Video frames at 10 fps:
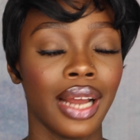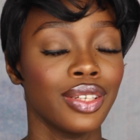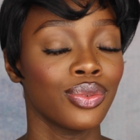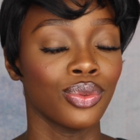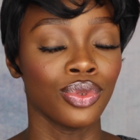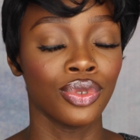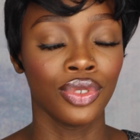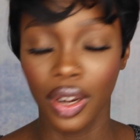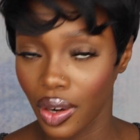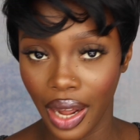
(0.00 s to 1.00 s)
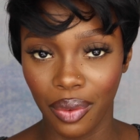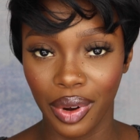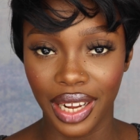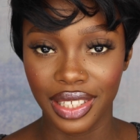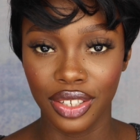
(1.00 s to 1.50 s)
I do not like
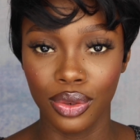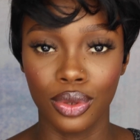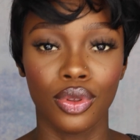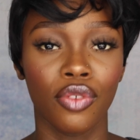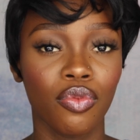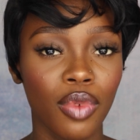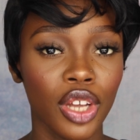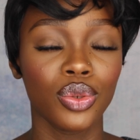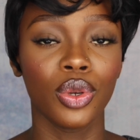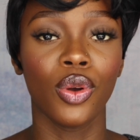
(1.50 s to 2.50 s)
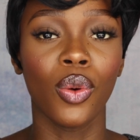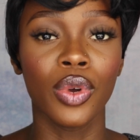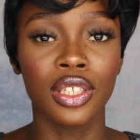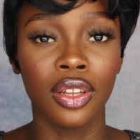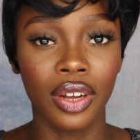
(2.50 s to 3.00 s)
when I see those stuff. Make sure you
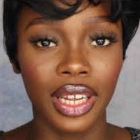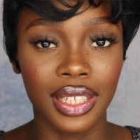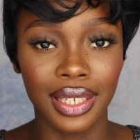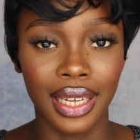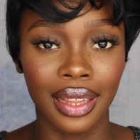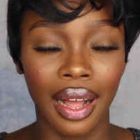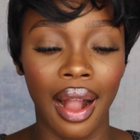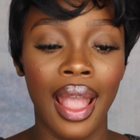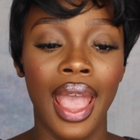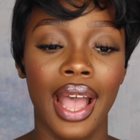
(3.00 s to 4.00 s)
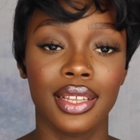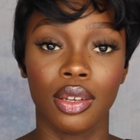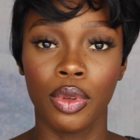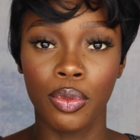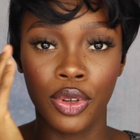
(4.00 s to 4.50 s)
always lock it together. And
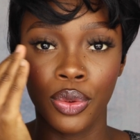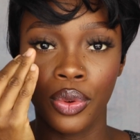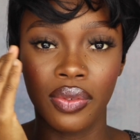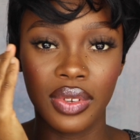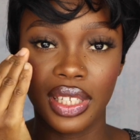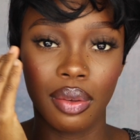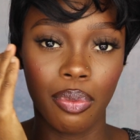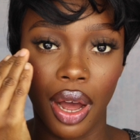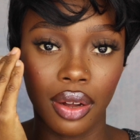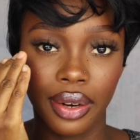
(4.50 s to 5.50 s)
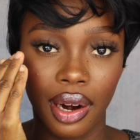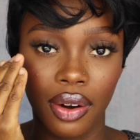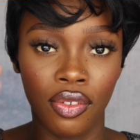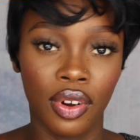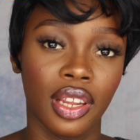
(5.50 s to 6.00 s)
some people, you would even see powder
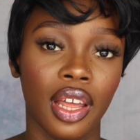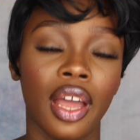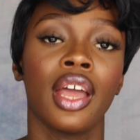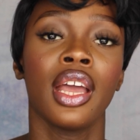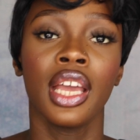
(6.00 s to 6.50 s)
over there.